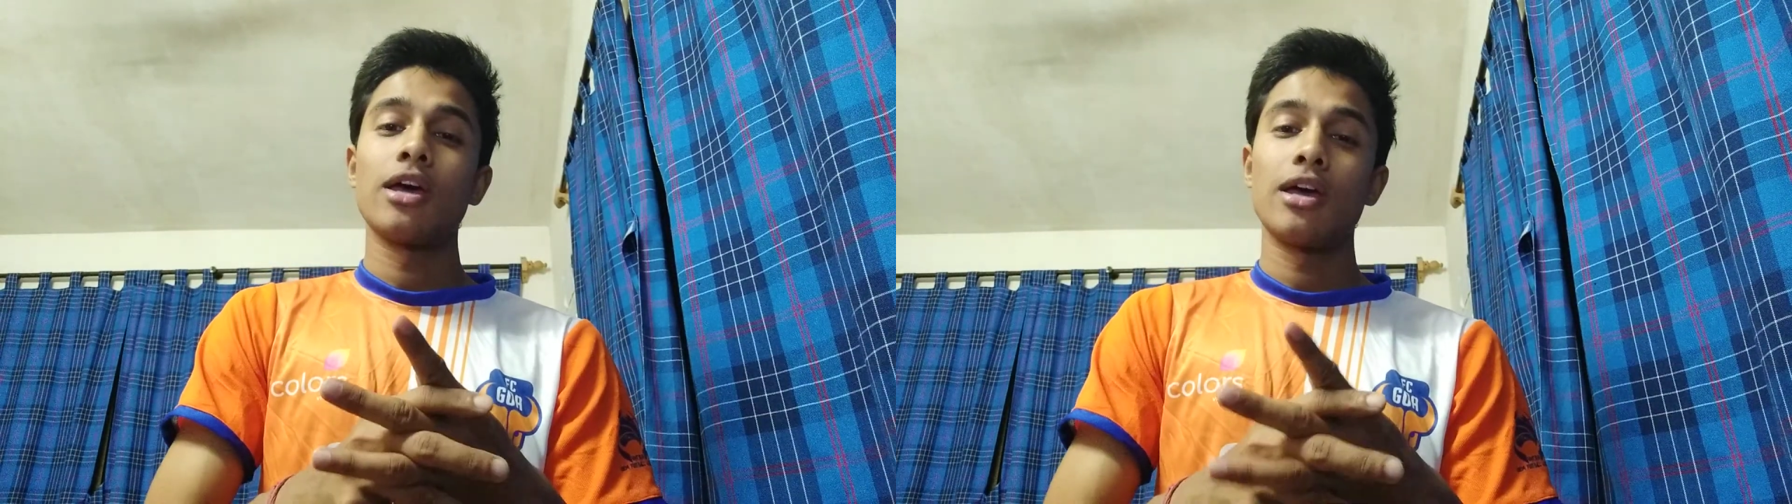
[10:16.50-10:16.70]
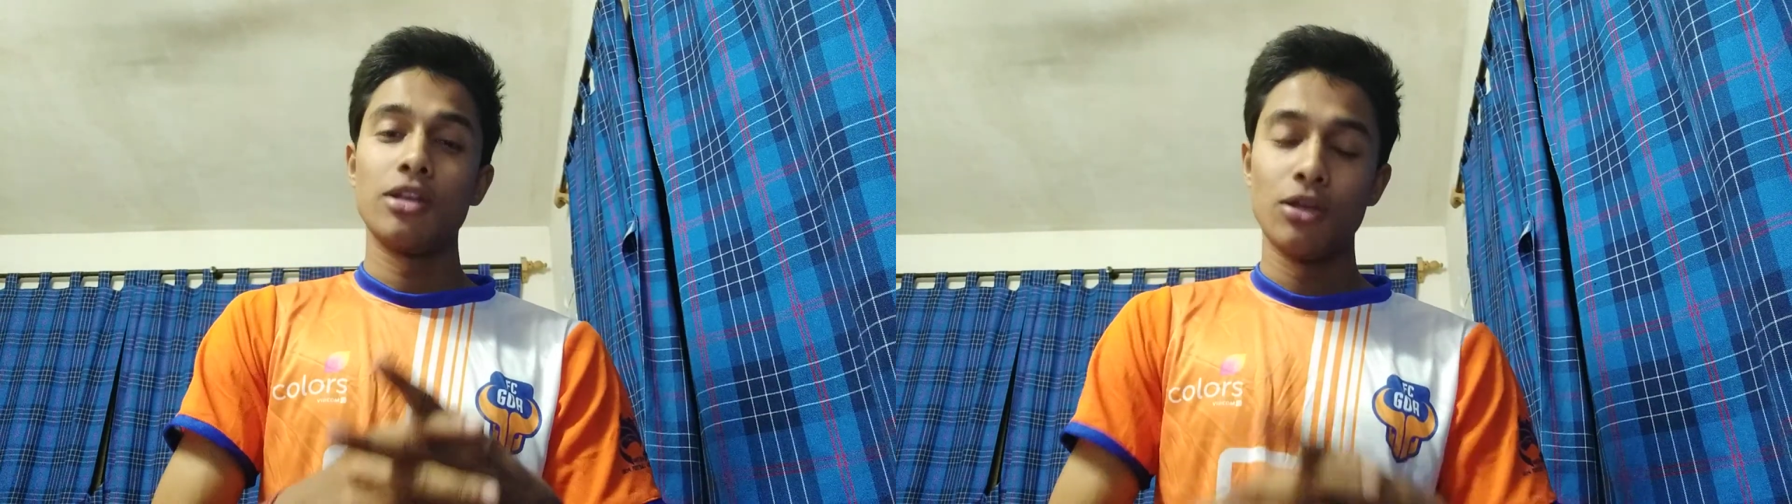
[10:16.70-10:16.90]

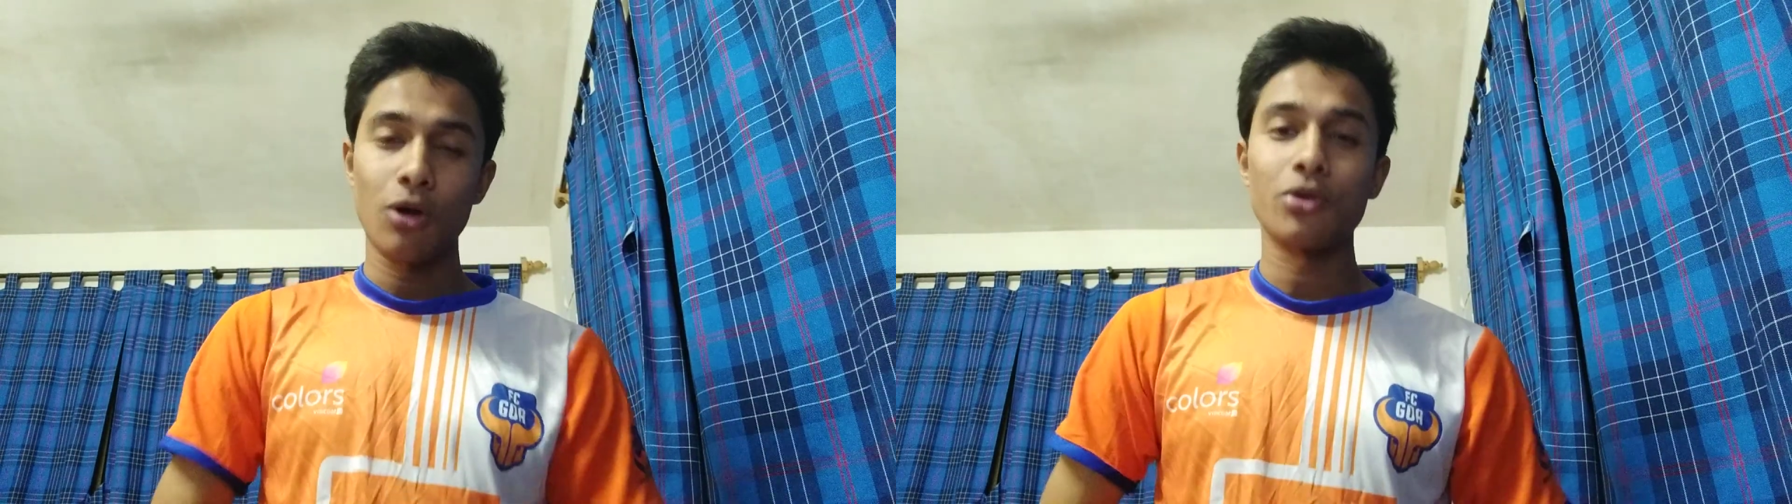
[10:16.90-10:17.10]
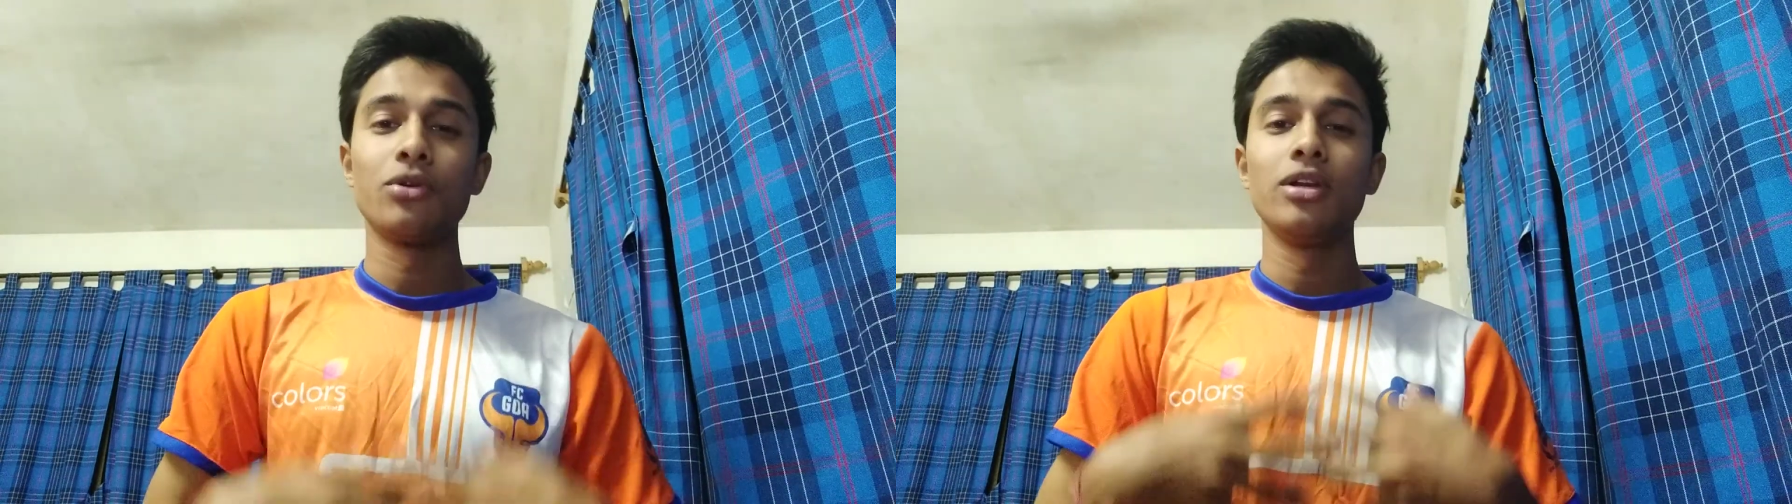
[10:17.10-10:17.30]

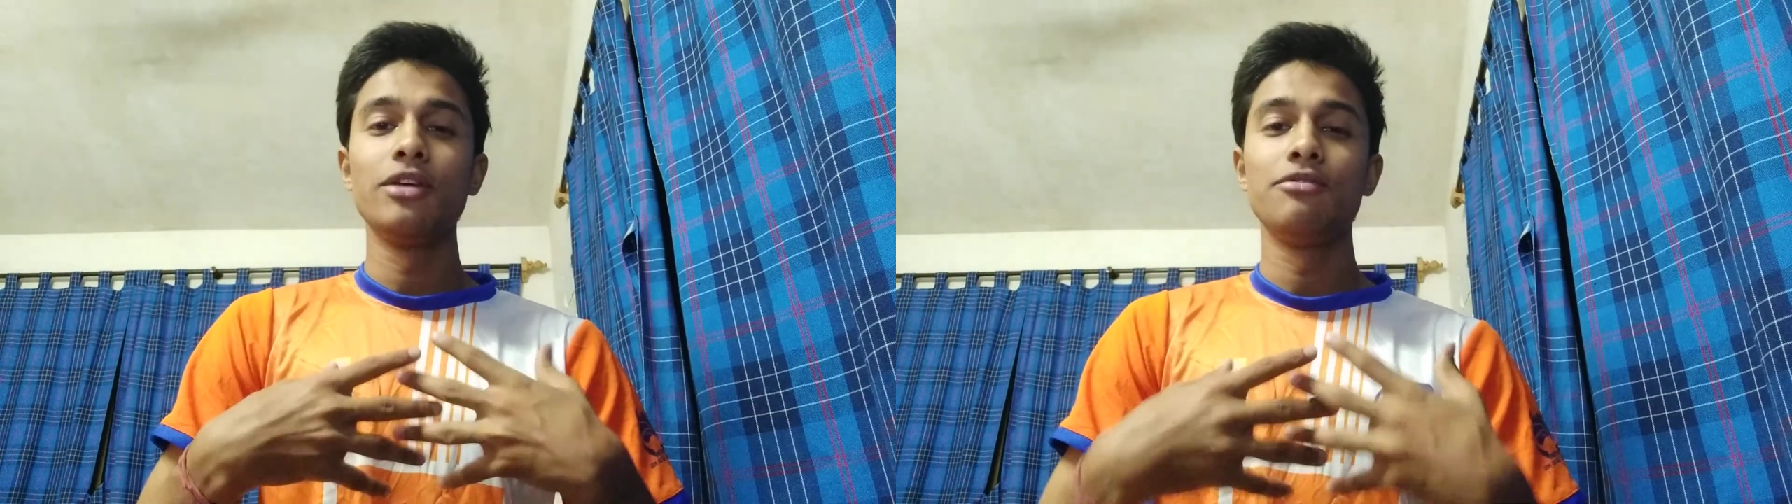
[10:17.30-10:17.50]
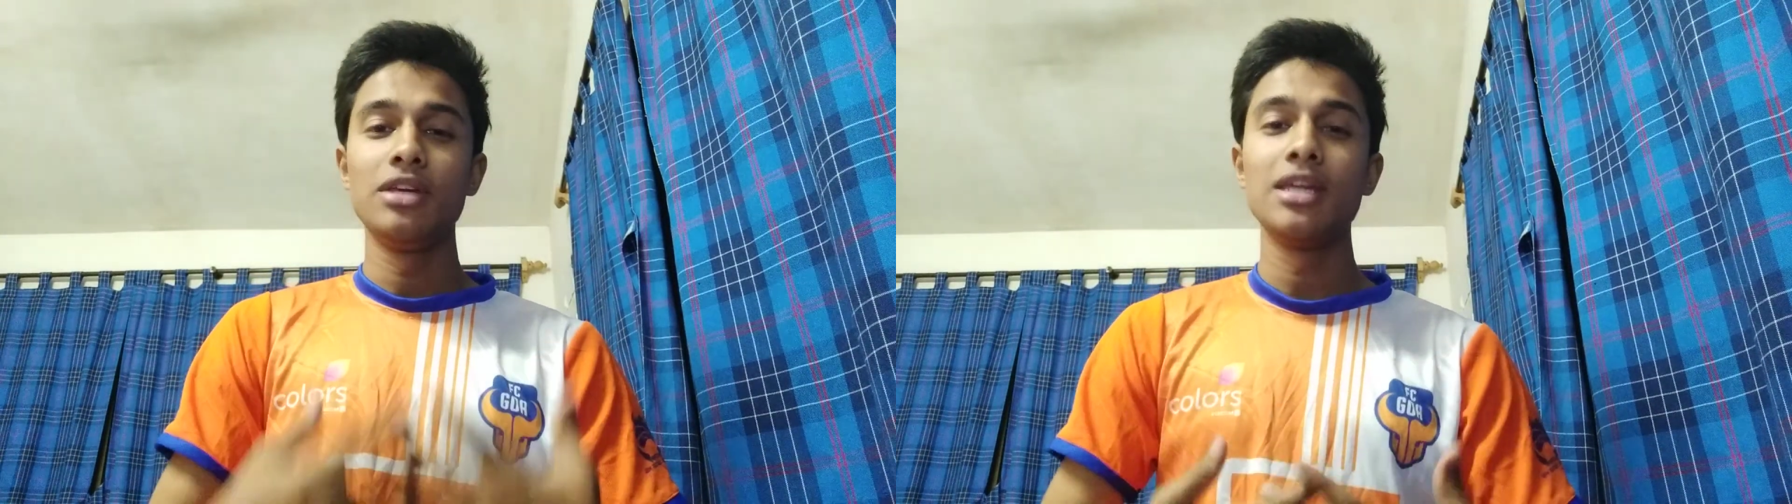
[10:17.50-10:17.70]
not only
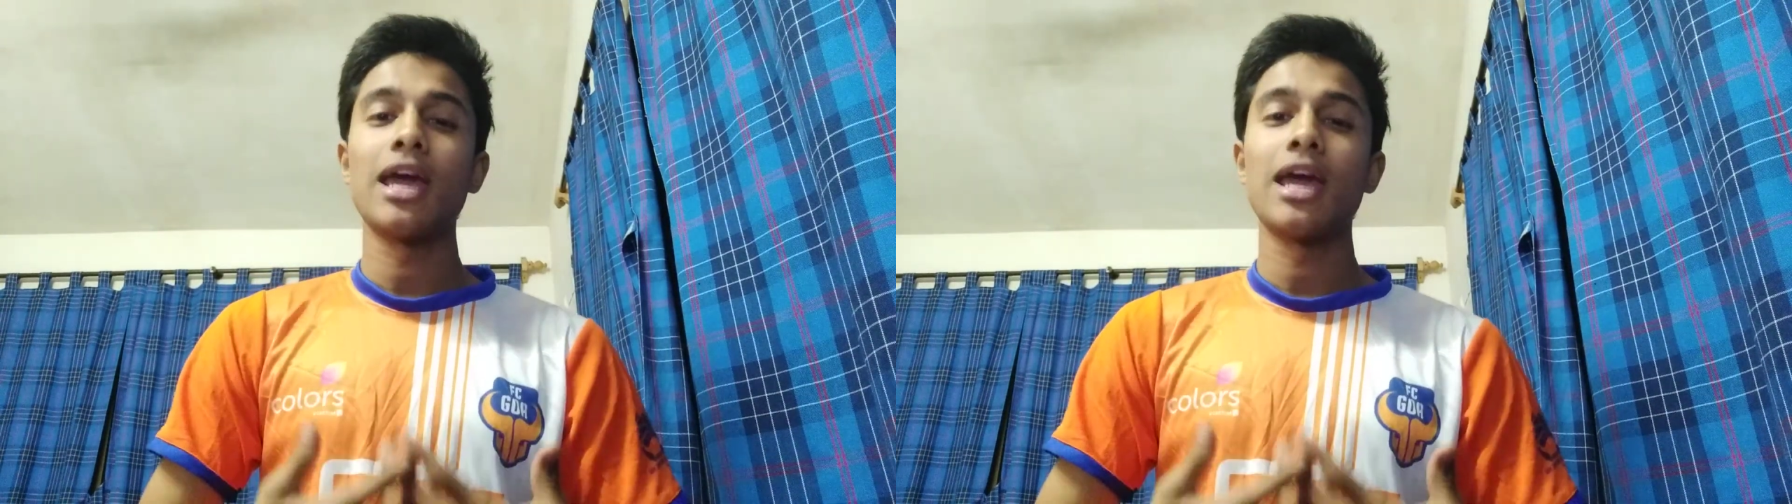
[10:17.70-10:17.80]
we